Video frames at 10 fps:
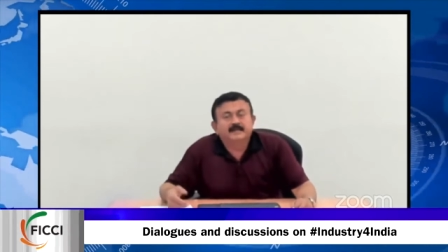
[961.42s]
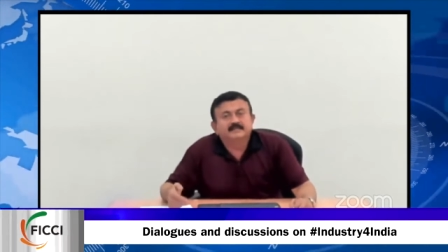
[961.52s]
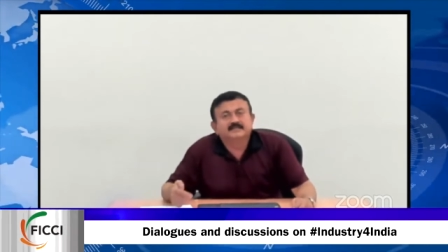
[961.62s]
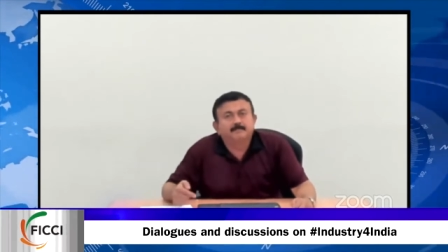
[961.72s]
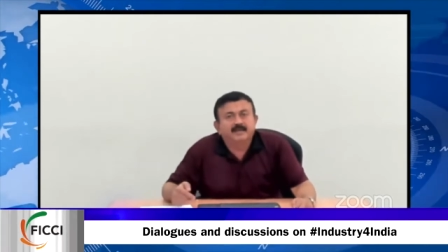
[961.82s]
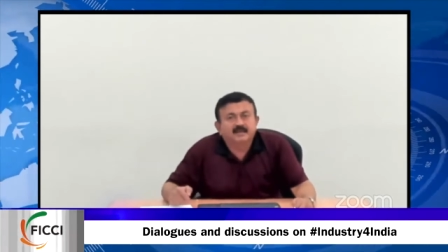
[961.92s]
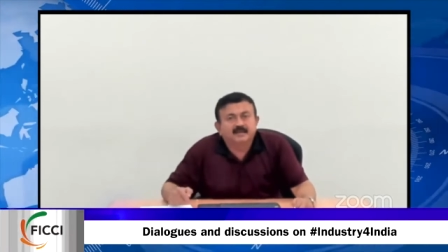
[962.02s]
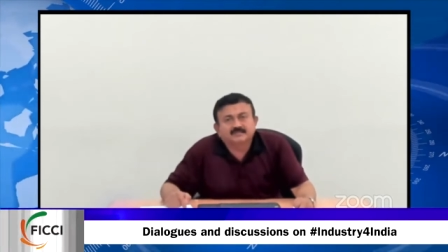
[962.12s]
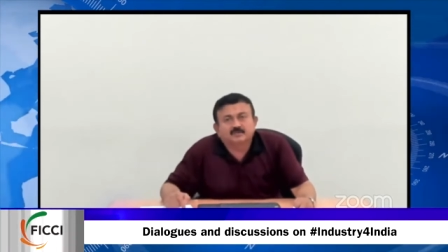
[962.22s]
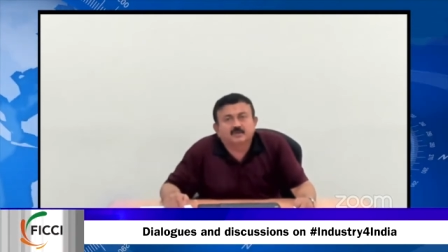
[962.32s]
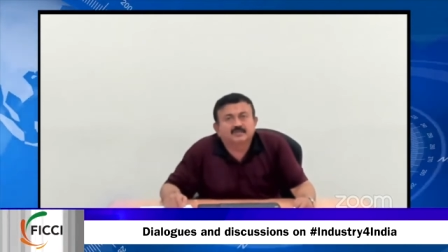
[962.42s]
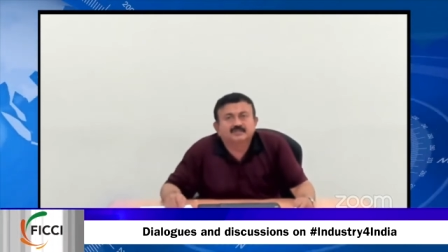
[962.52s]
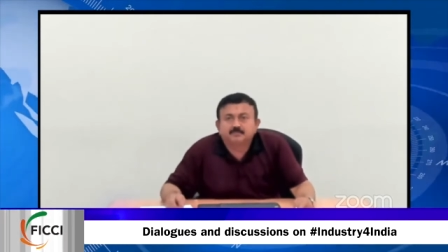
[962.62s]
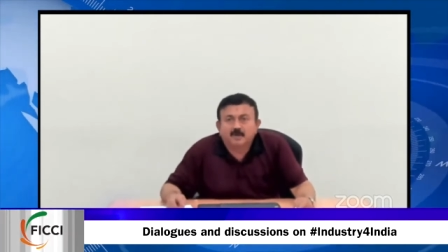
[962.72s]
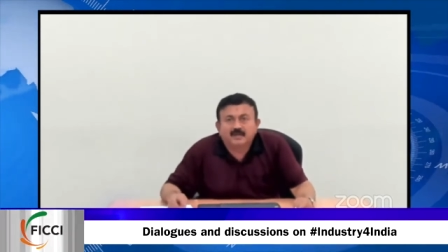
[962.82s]
it is a big risk on the
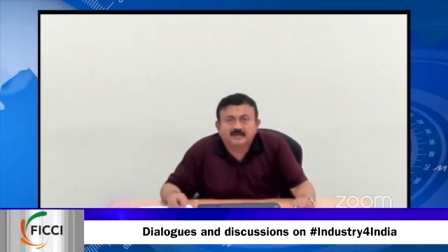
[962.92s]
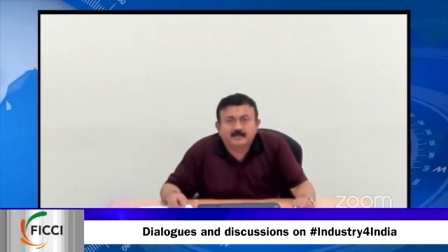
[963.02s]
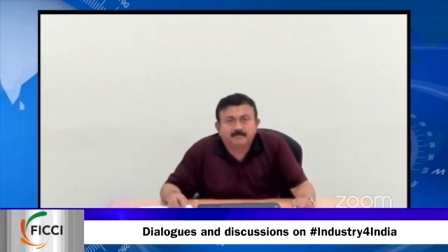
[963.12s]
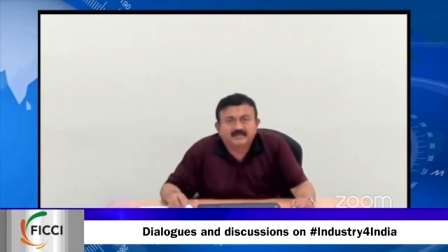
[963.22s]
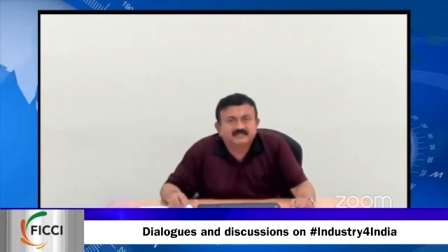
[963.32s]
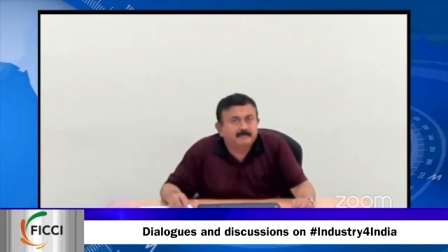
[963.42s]
smaller companies.